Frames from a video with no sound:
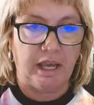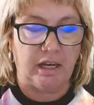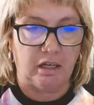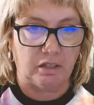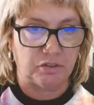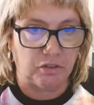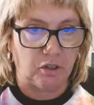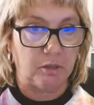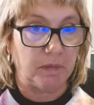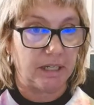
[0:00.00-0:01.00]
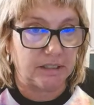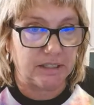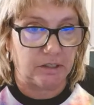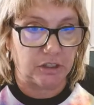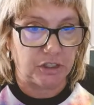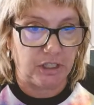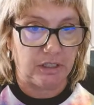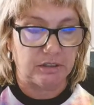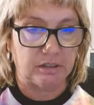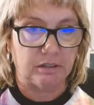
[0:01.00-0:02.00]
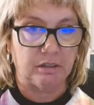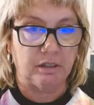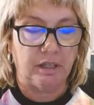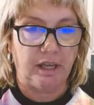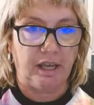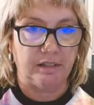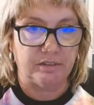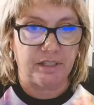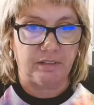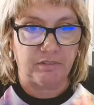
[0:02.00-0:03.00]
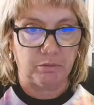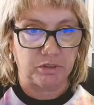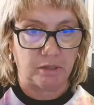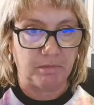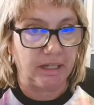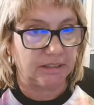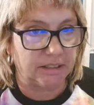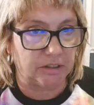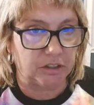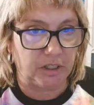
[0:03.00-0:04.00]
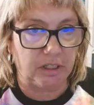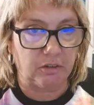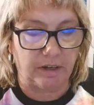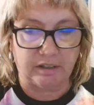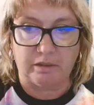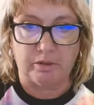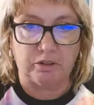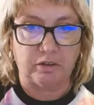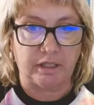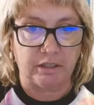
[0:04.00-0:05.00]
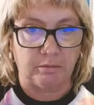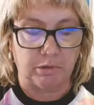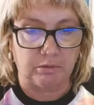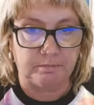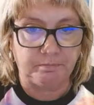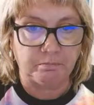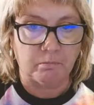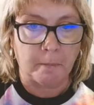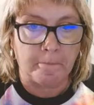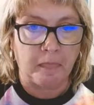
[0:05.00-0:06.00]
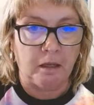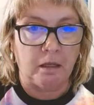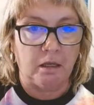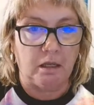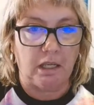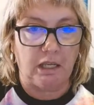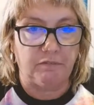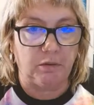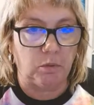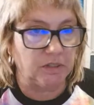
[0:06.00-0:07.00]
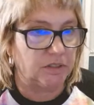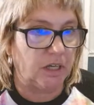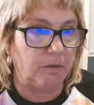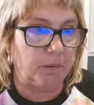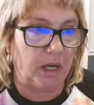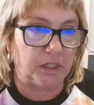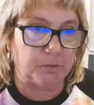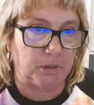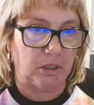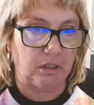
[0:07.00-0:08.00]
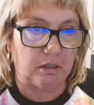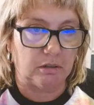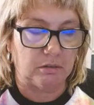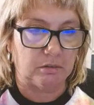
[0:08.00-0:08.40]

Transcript: And I'd also go on my Excel sheet and see if it was on my Excel sheet correctly with the correct number. If it wasn't on Poshmark,